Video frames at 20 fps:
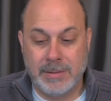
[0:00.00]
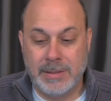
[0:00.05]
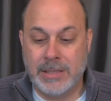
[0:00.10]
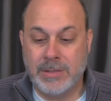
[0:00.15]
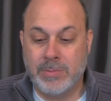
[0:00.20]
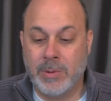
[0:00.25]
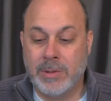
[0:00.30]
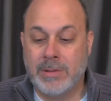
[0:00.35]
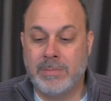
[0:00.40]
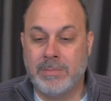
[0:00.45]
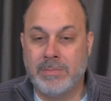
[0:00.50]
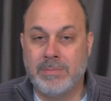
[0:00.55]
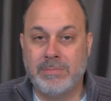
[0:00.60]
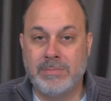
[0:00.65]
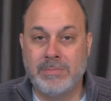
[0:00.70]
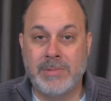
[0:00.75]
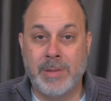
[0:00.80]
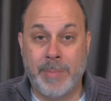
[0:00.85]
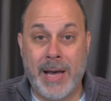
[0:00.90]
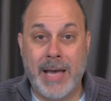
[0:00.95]
That's what
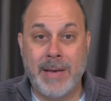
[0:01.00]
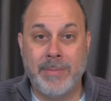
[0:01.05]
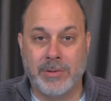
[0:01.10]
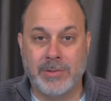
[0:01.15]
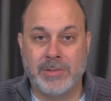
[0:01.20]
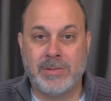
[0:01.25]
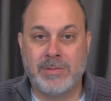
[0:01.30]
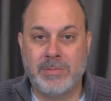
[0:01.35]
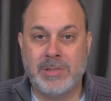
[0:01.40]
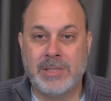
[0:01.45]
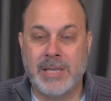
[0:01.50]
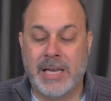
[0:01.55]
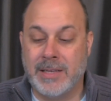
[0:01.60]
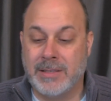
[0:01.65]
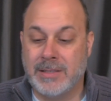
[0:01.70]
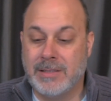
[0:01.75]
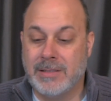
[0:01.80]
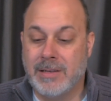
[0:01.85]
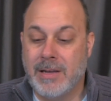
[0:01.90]
the Bible says.